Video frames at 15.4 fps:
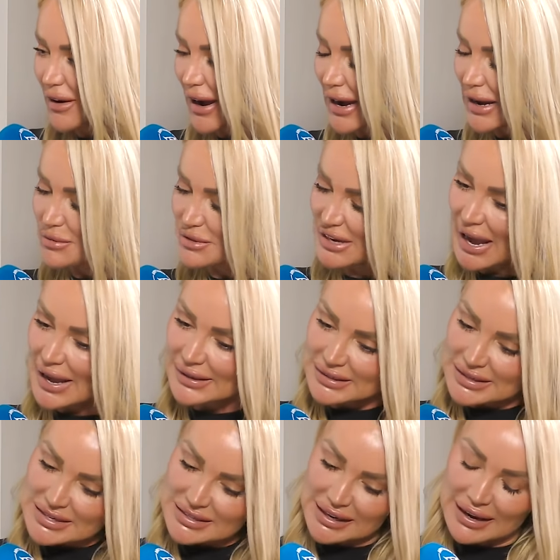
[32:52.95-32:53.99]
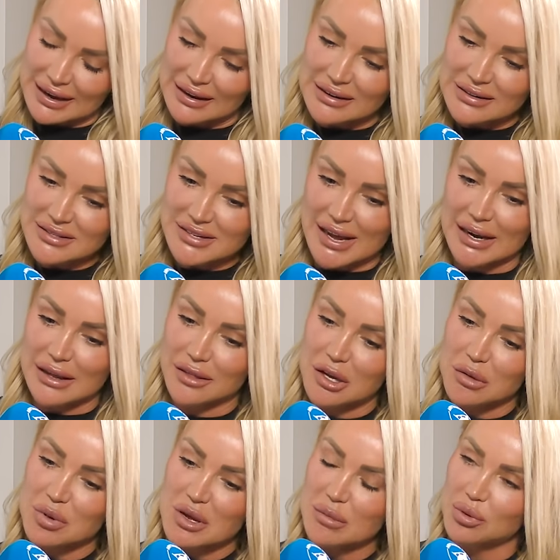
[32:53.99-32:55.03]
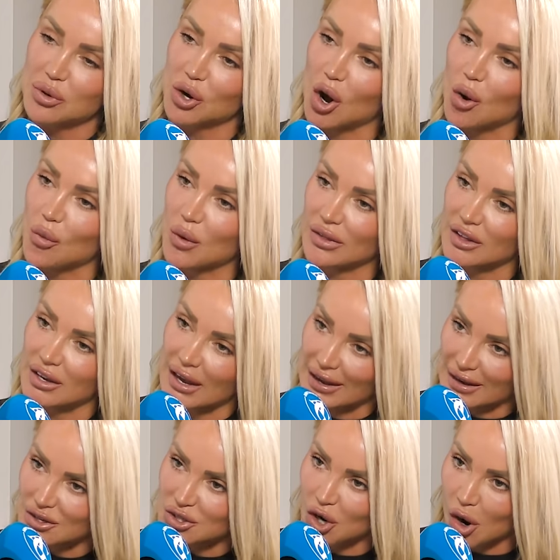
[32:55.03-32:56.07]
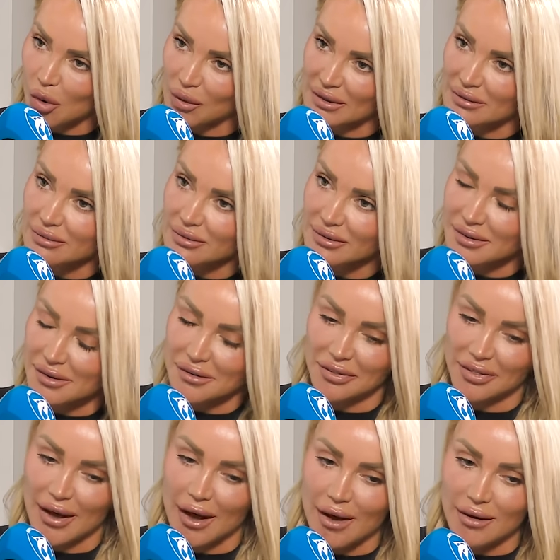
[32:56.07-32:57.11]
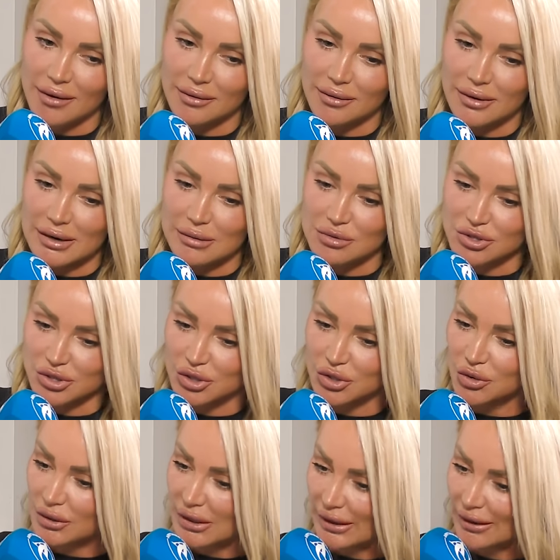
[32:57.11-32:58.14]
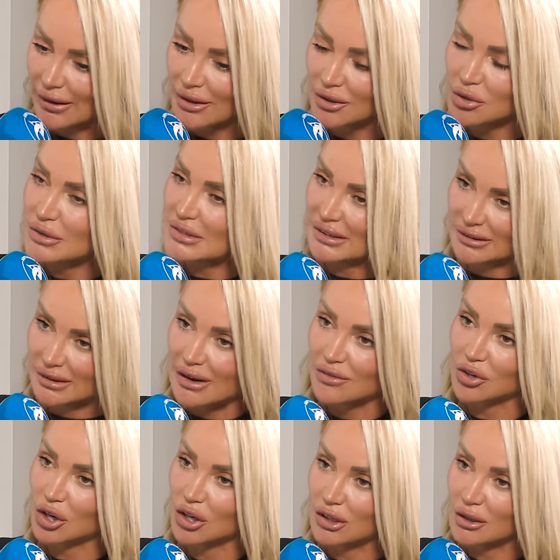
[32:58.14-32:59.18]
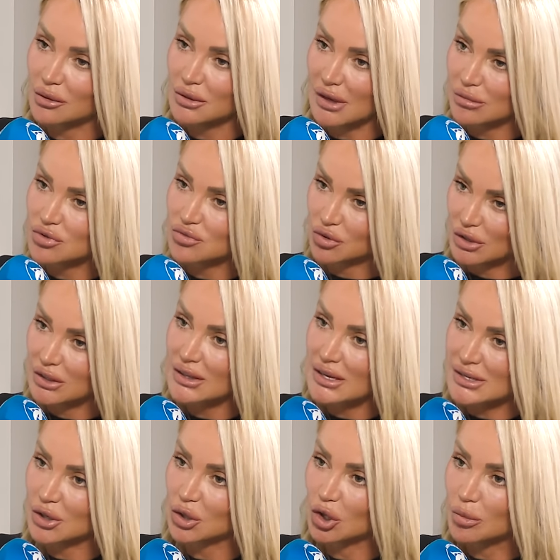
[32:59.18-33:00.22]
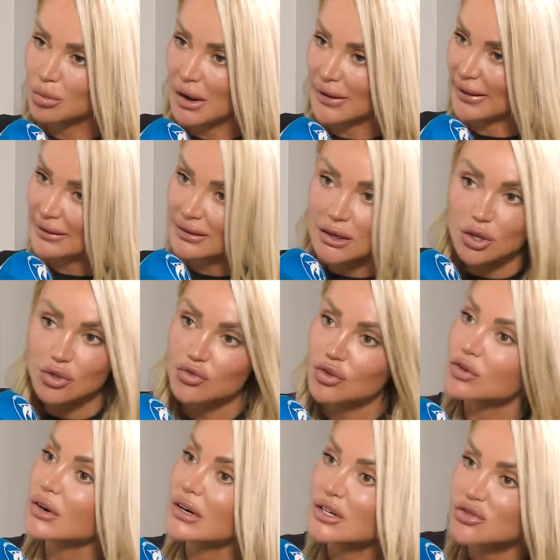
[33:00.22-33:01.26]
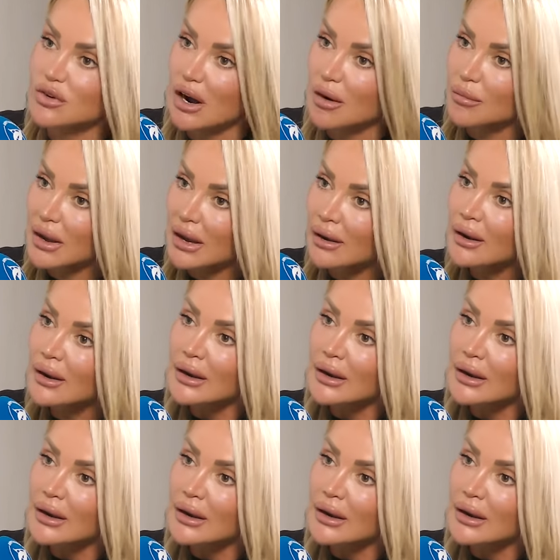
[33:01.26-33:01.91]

And I was getting these girls, and I think people got the girls got wind that it was a young girl who didn't have a clue that was running this club and that they could run rings around me.